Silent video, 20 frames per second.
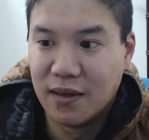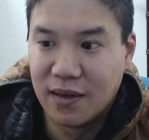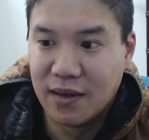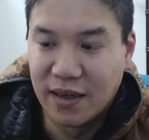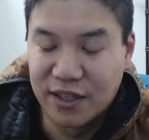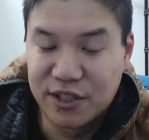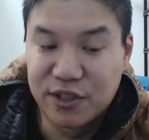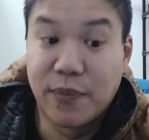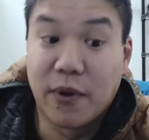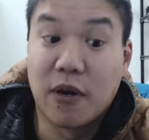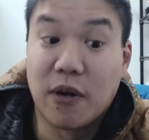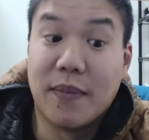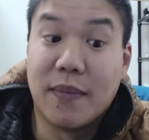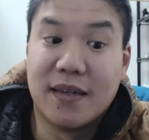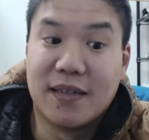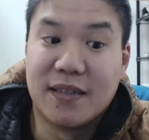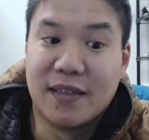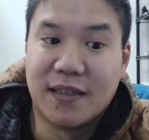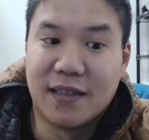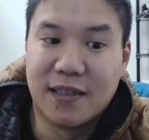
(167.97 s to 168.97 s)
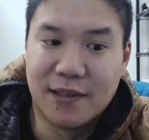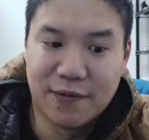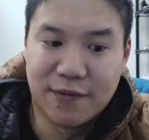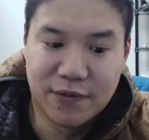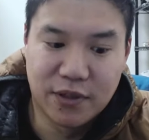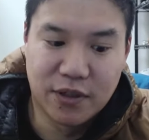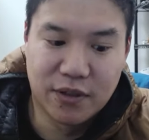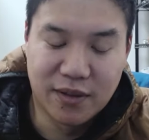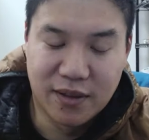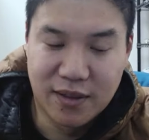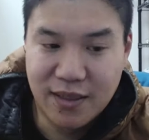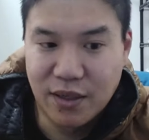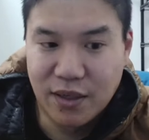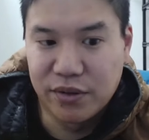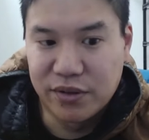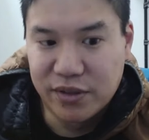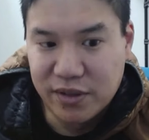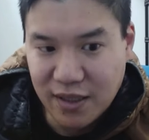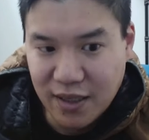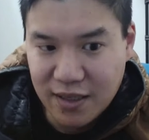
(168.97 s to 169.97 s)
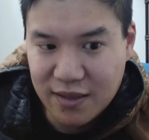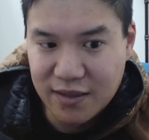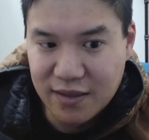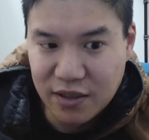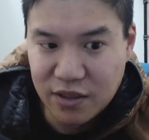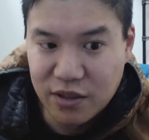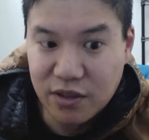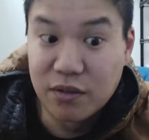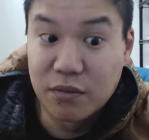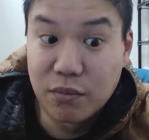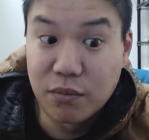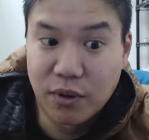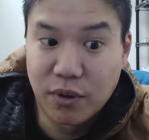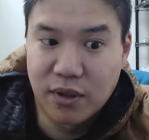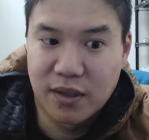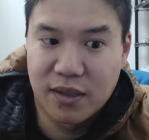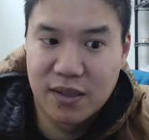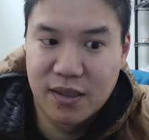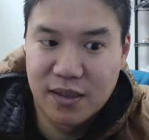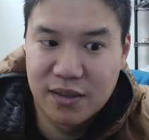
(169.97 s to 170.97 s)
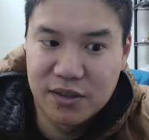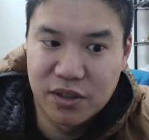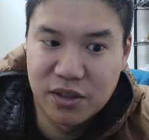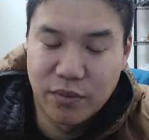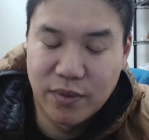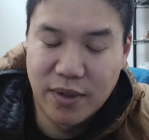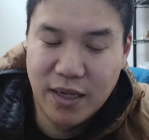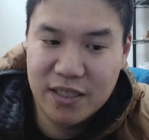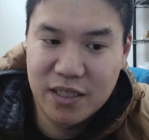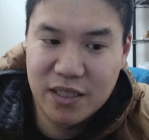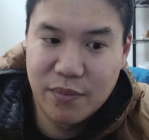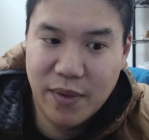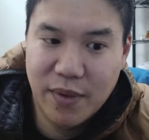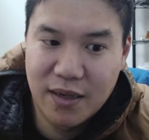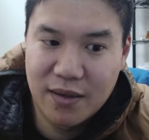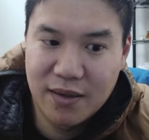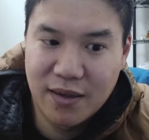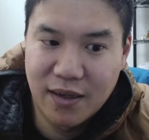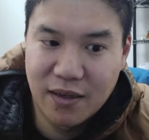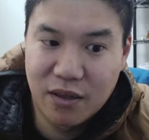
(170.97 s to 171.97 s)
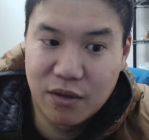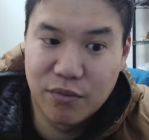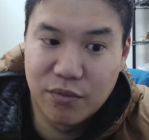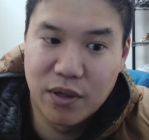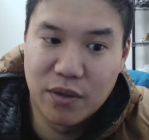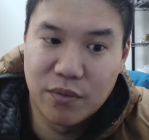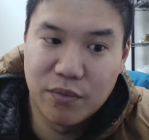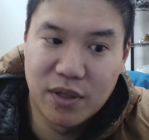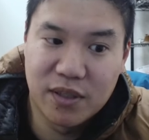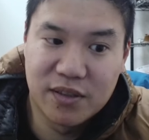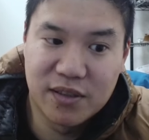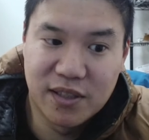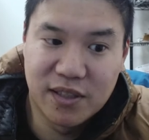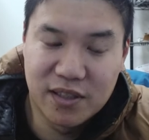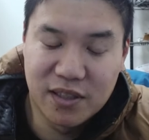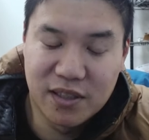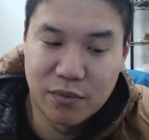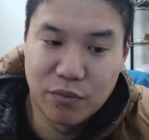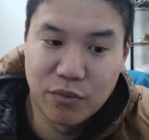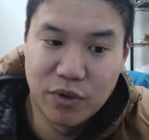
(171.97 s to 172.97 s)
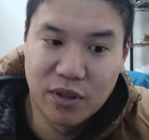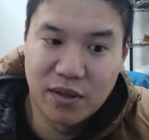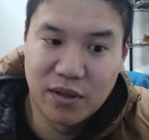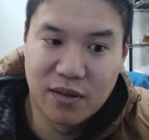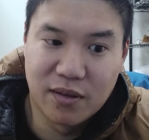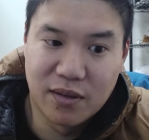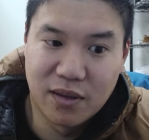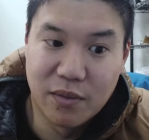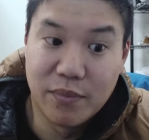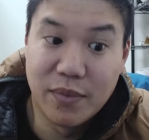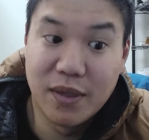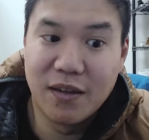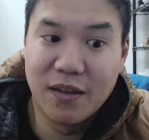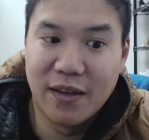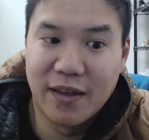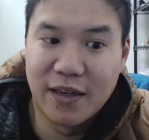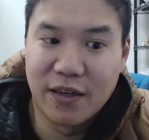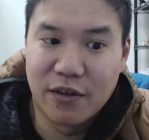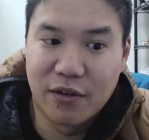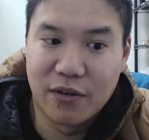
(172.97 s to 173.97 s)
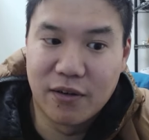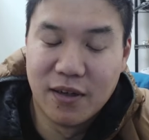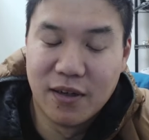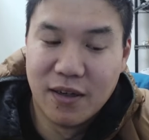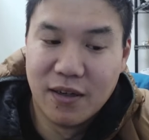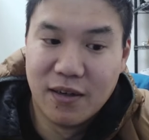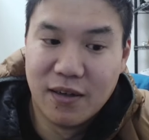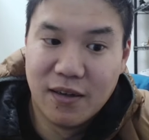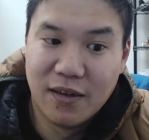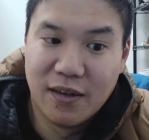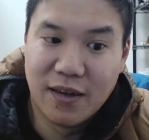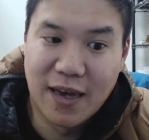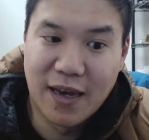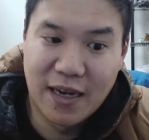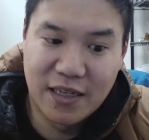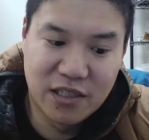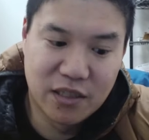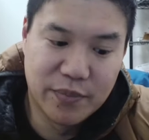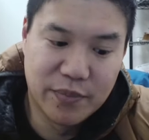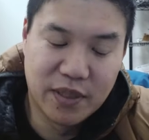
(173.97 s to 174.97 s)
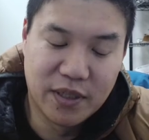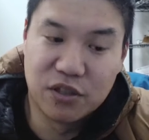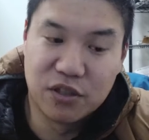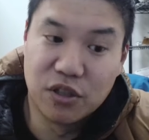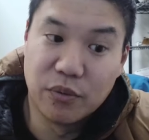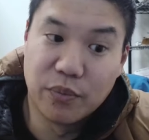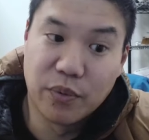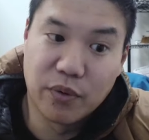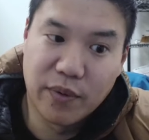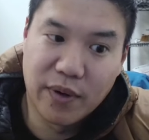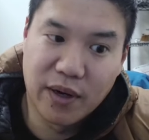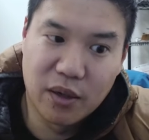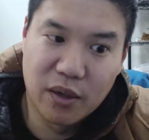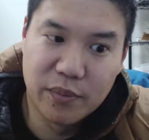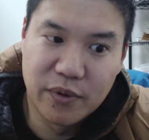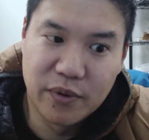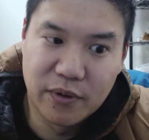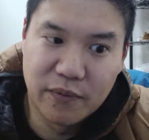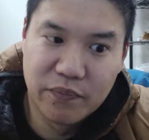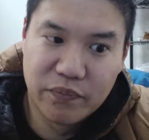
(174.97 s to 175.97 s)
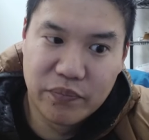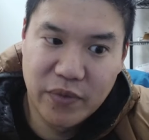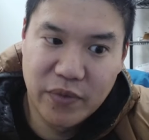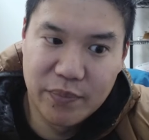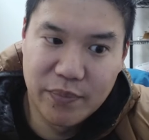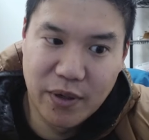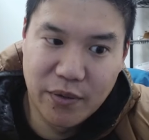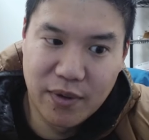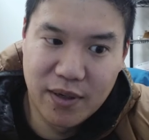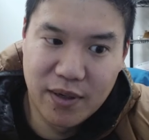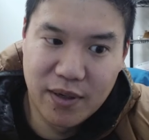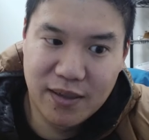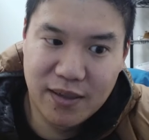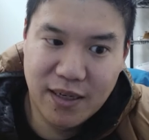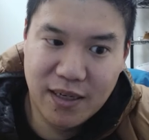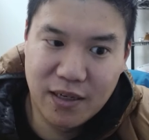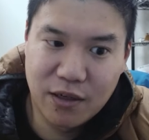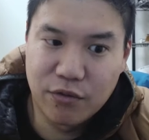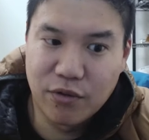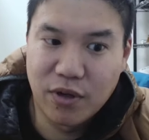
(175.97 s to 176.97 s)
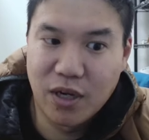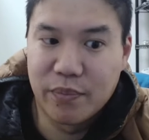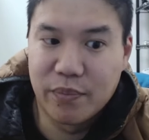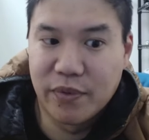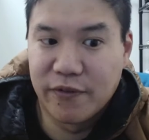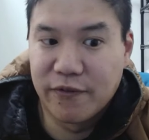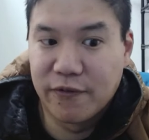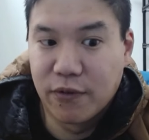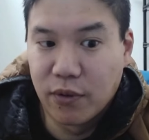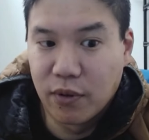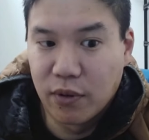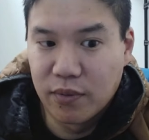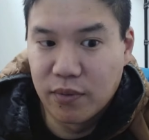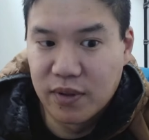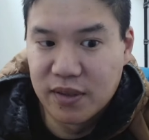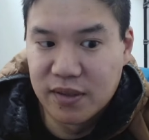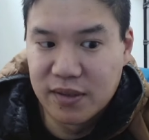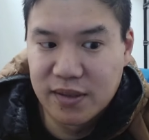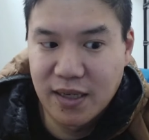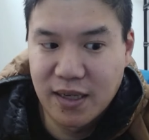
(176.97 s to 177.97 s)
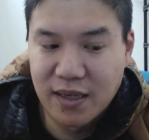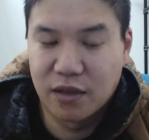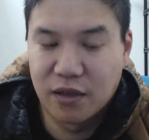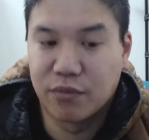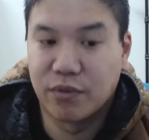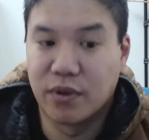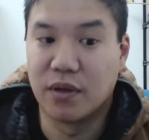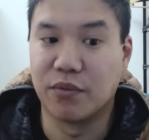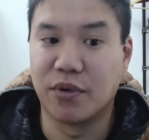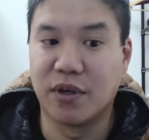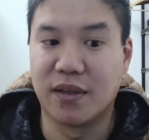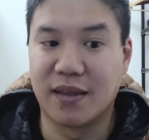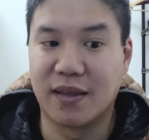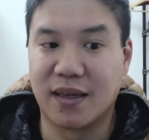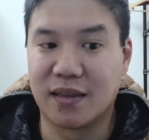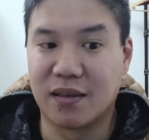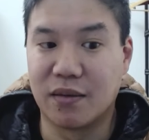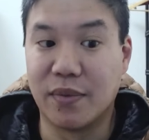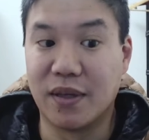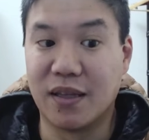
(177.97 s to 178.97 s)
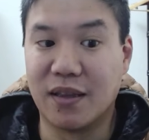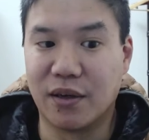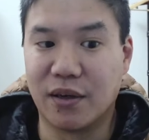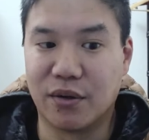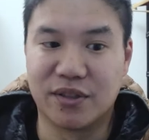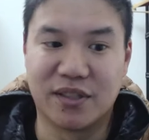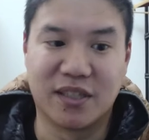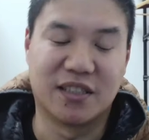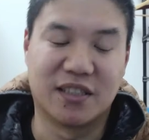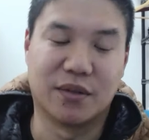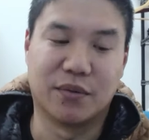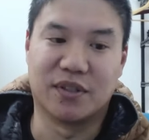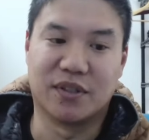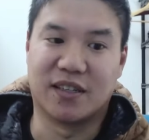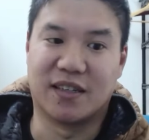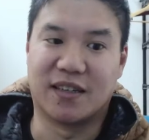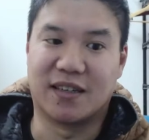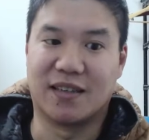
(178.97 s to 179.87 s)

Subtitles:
experimenting if the TERRACEA idea could work. So we actually made a 3-in-1 system with the mid layer actually being super wearable. My one kind of gripe before was I had a 3-in-1 that the mid layer essentially was like